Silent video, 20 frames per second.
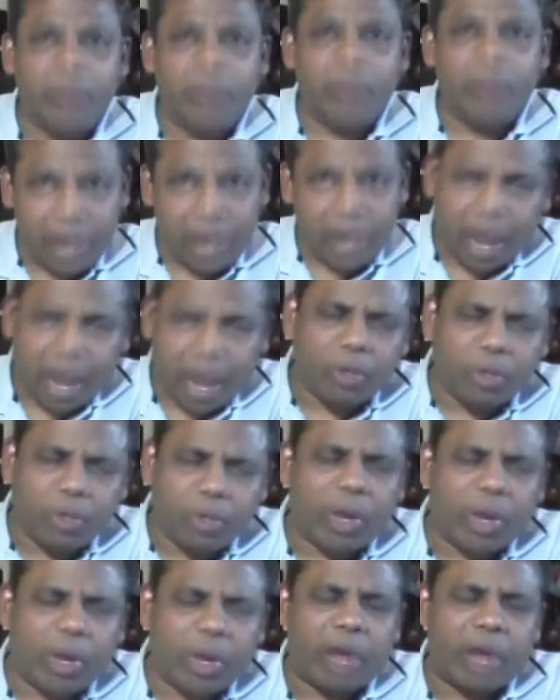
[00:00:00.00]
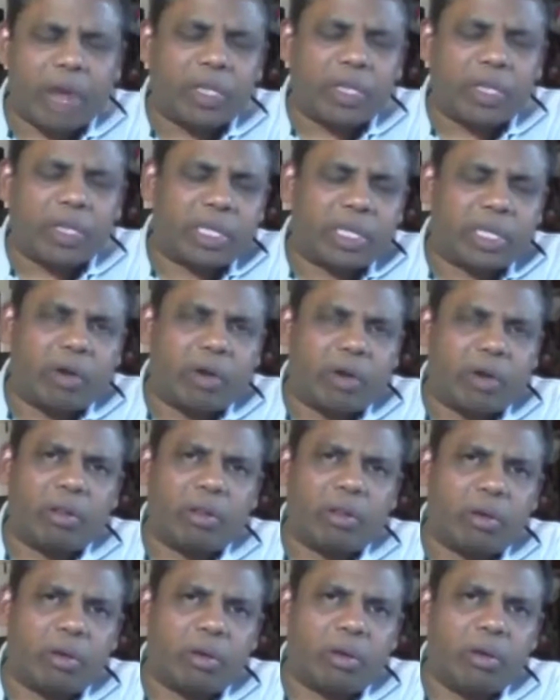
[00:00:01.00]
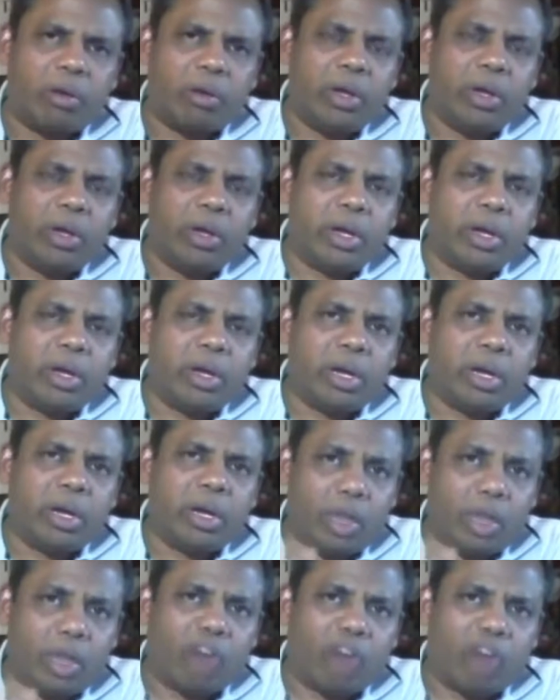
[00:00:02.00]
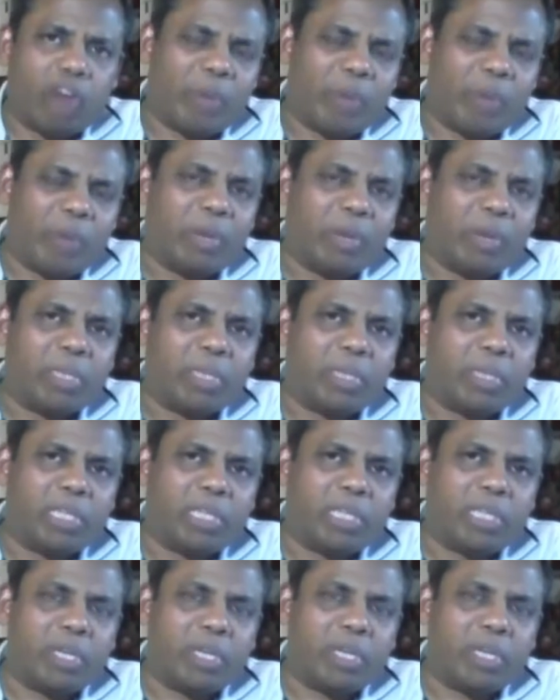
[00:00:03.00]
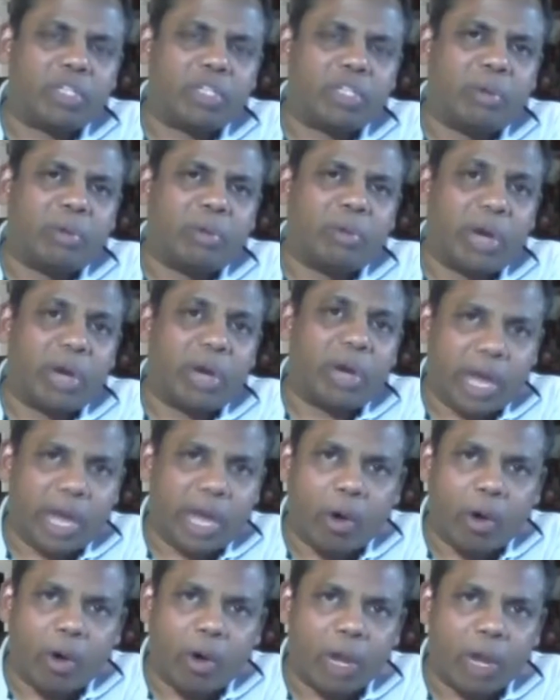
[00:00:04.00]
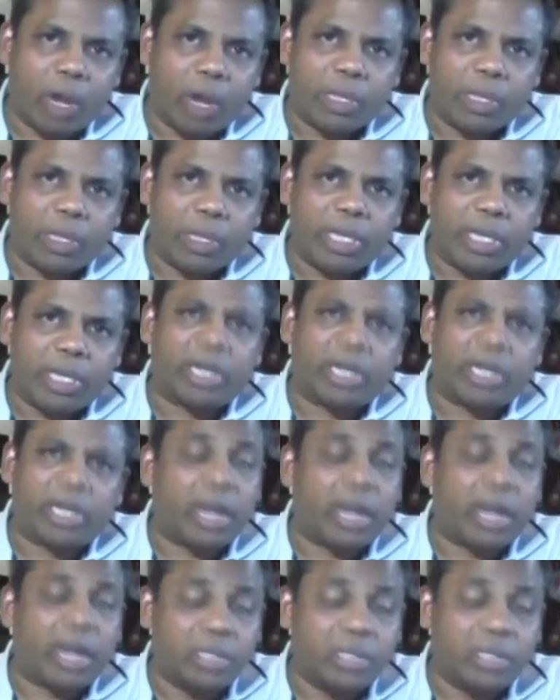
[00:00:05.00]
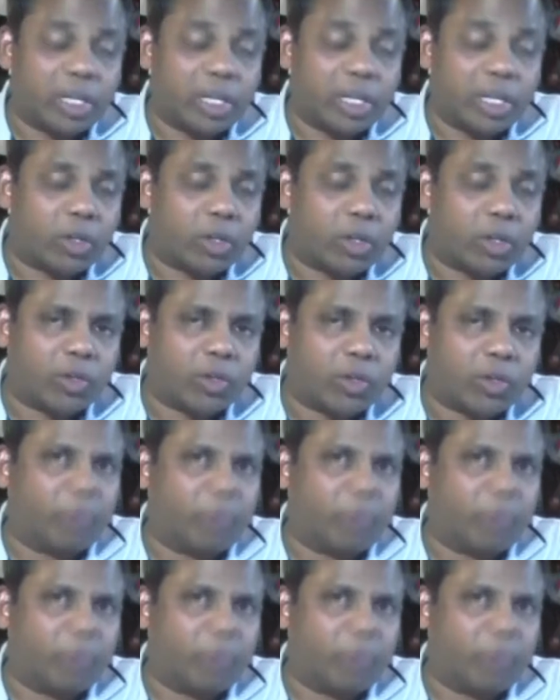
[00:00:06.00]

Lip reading: Absolutely, Andres. You know, although a lot of people perceive us to be working only with Indian clients, that is not true.